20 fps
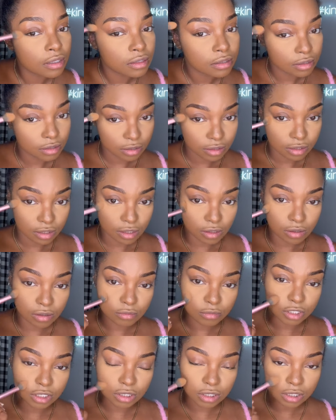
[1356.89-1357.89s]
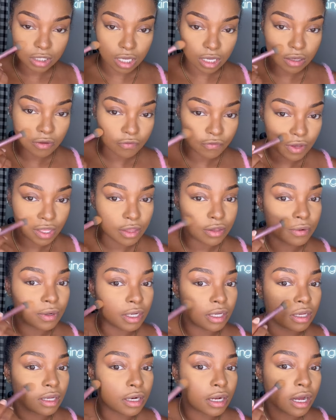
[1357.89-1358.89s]
And so I'm just like
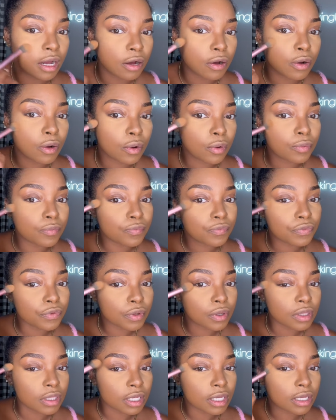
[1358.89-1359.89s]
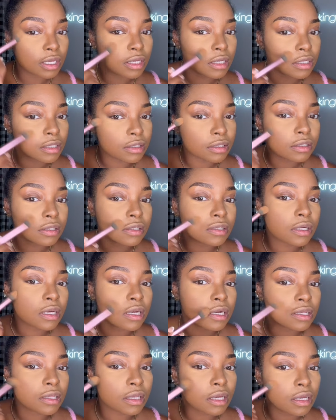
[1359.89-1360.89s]
feathering it out on the ends,
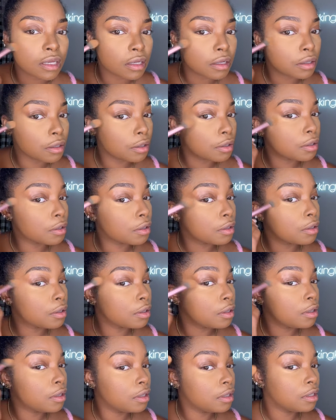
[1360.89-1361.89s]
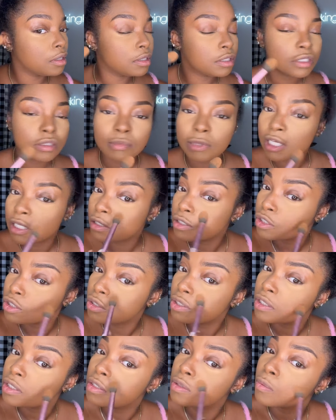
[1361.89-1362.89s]
kind of like making
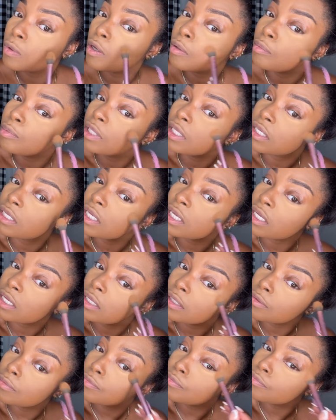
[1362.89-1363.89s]
sure it's well blended.